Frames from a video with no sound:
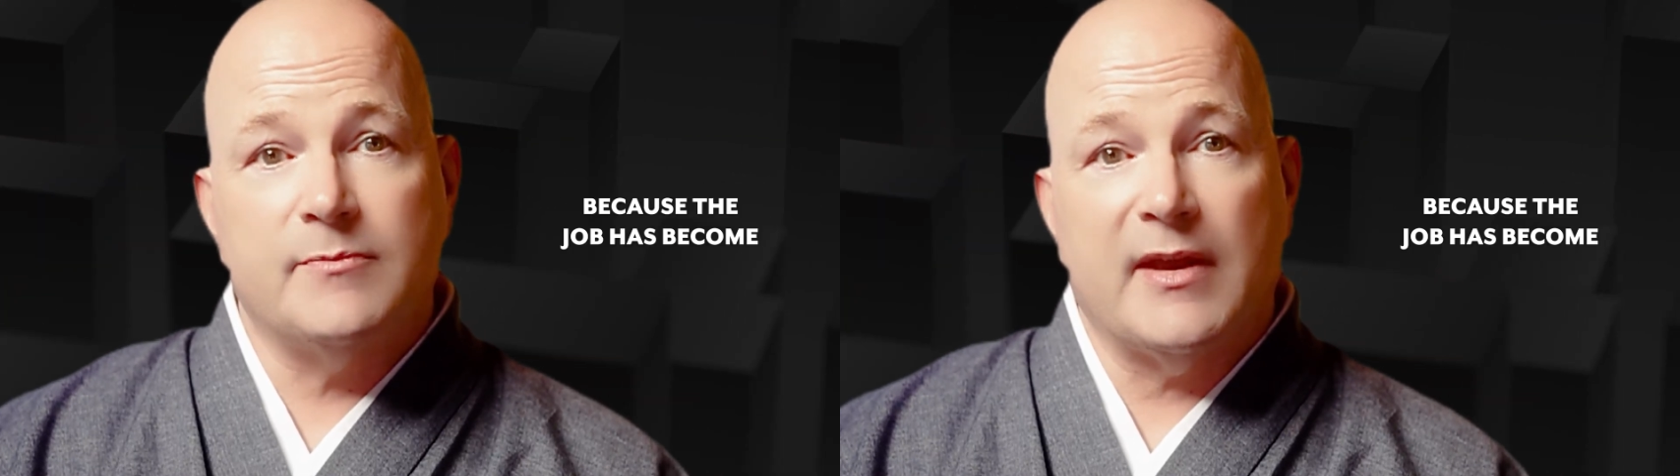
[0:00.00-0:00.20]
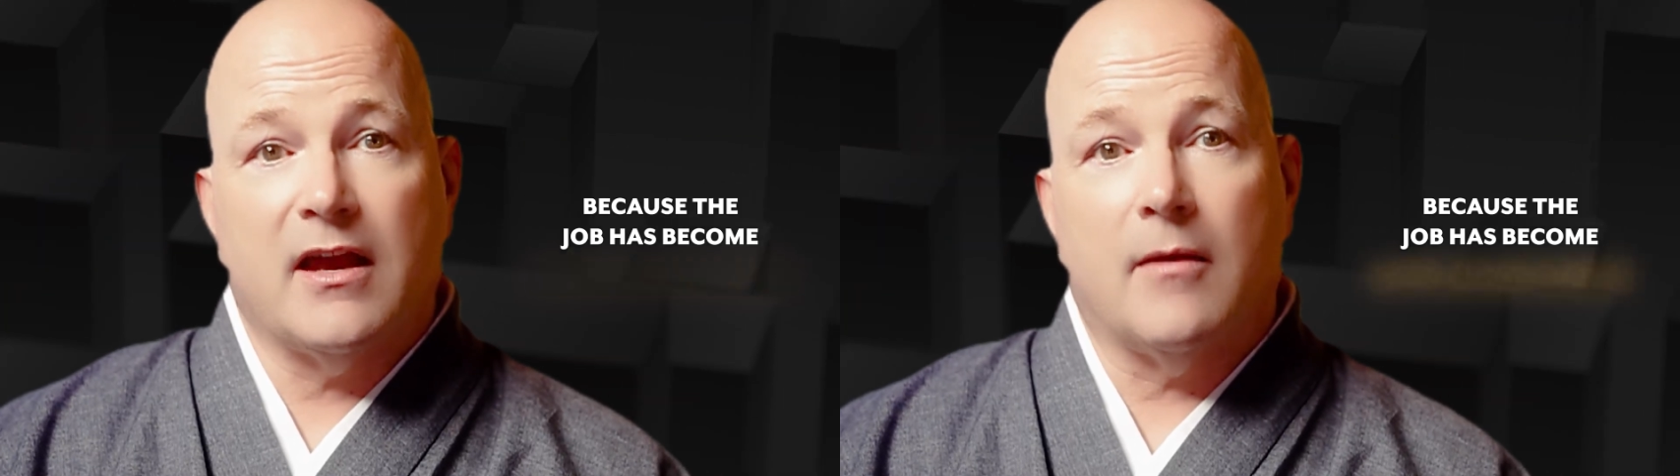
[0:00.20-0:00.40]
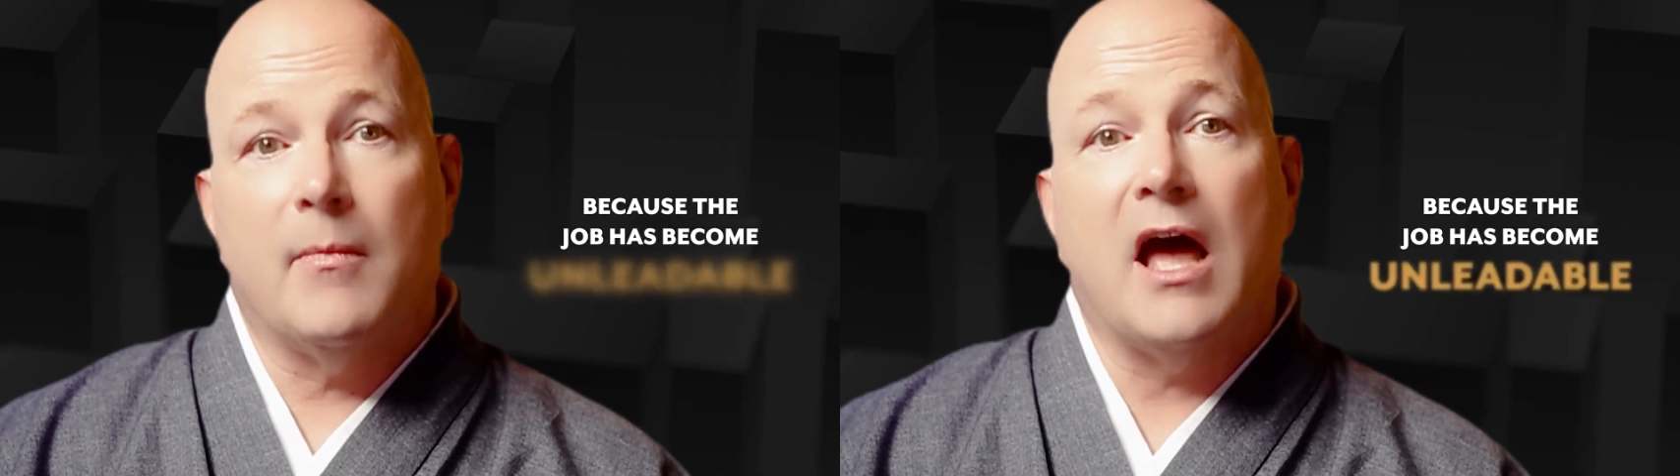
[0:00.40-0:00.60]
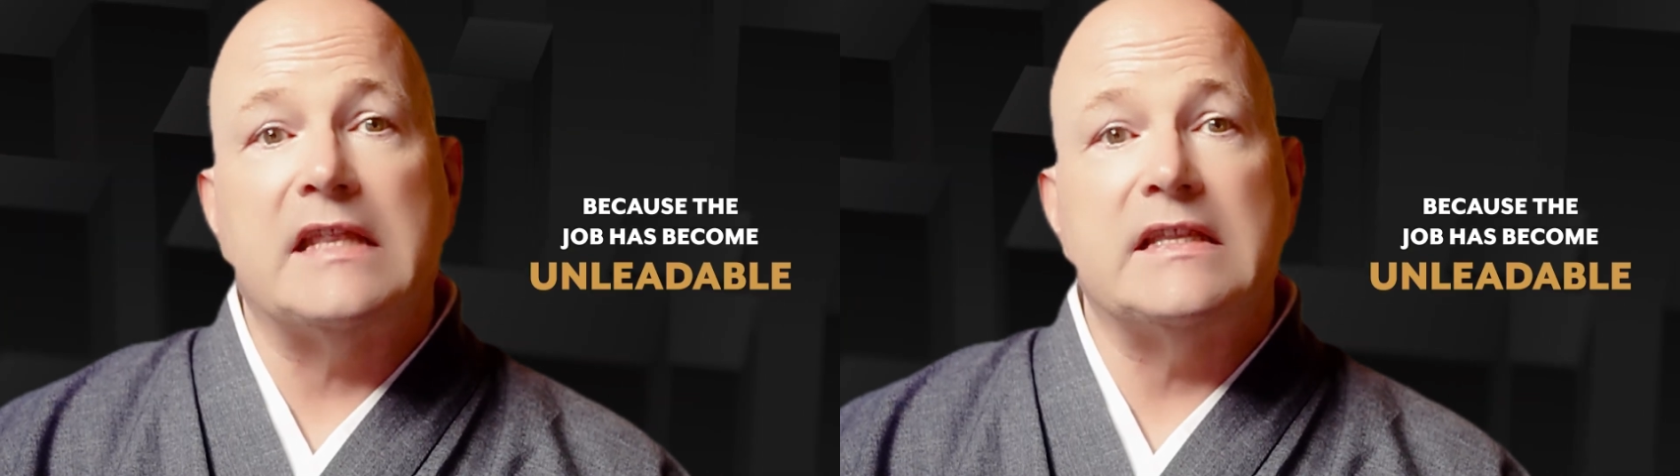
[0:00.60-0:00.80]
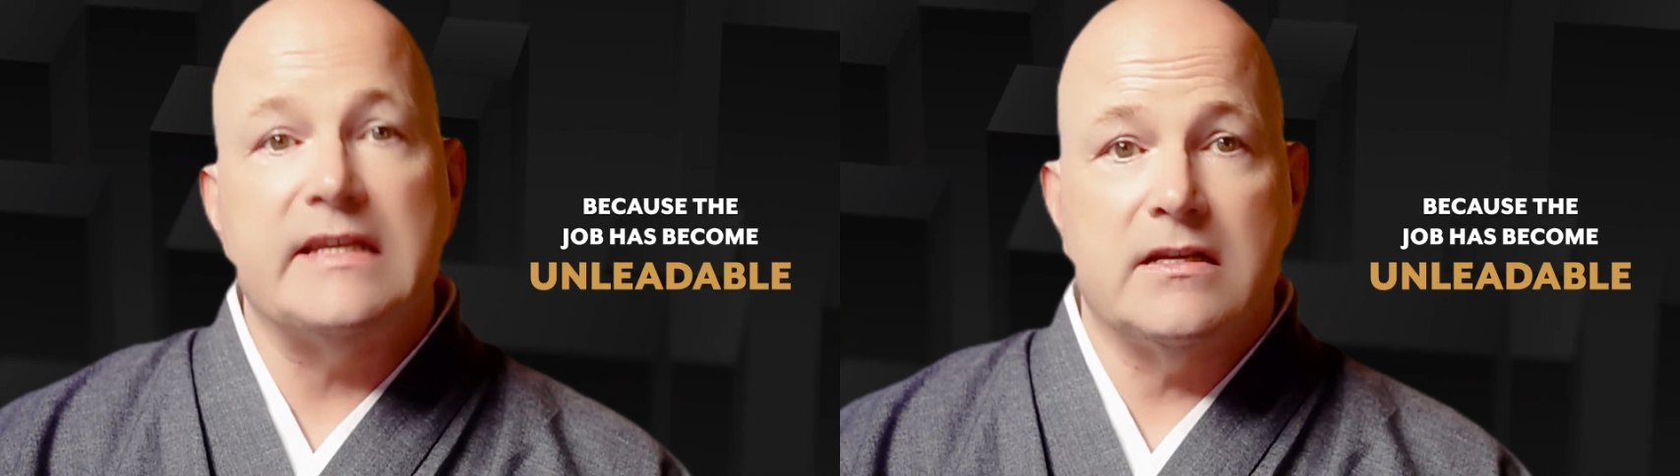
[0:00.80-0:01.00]
become
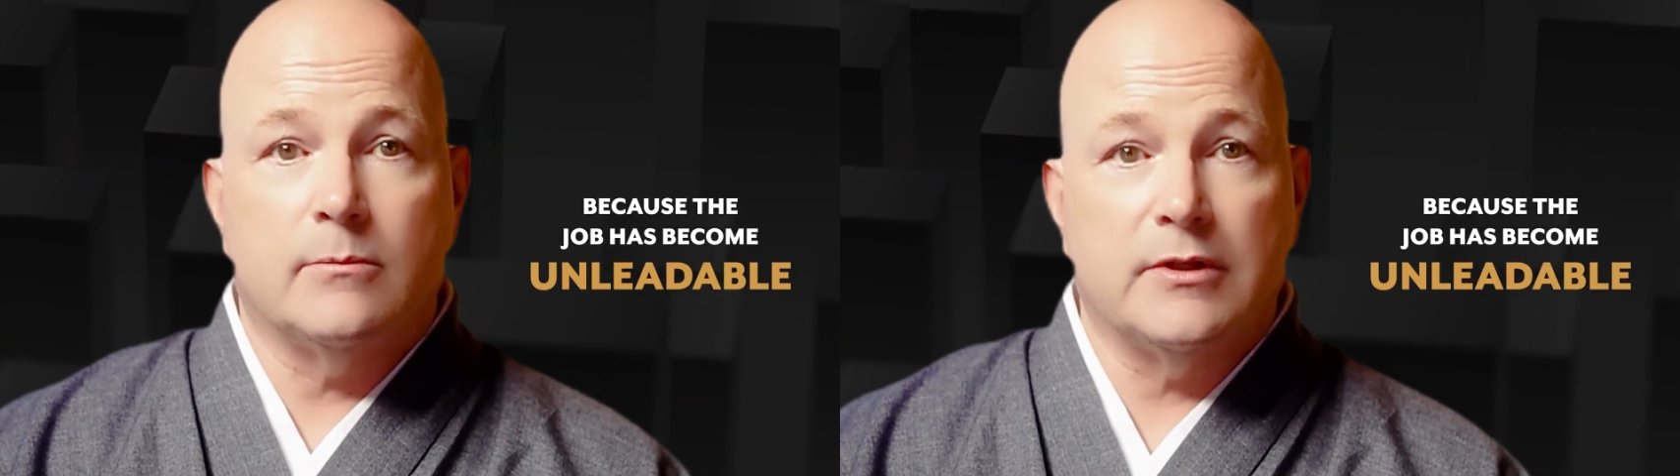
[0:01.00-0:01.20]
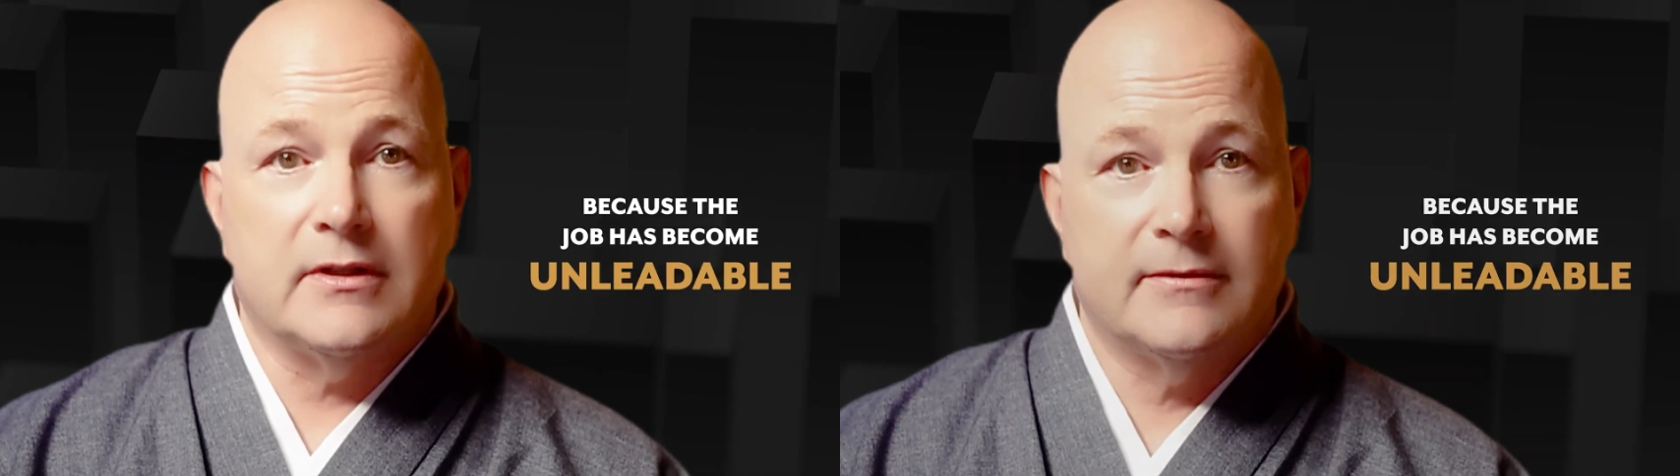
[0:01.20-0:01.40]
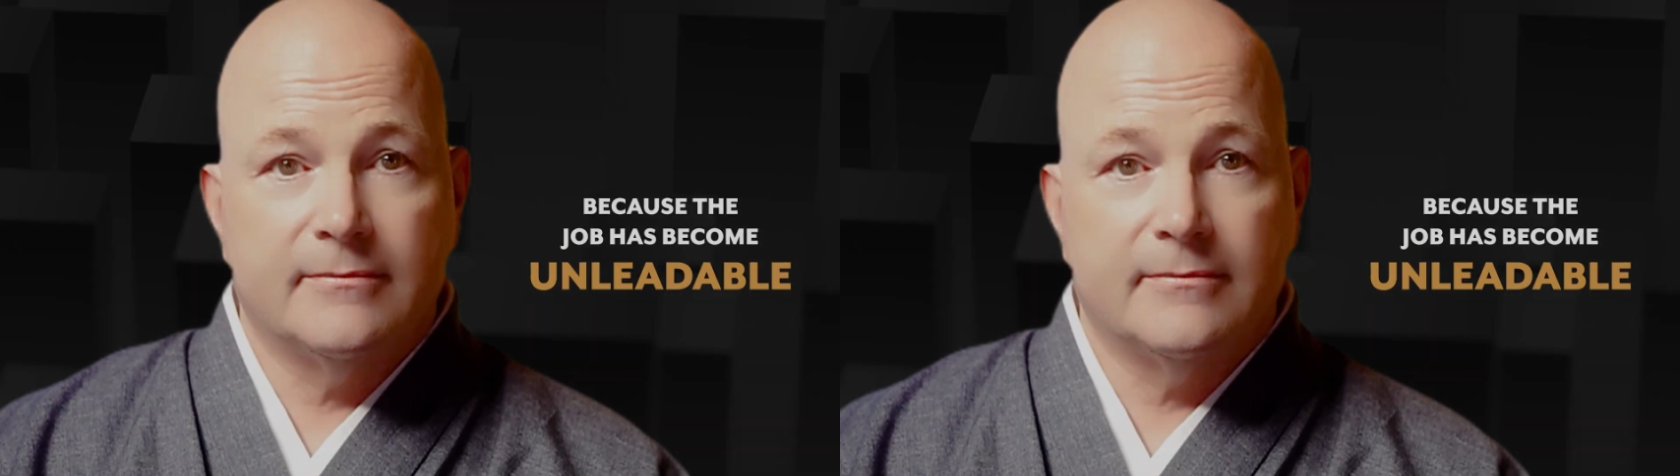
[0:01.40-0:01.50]
unleadable.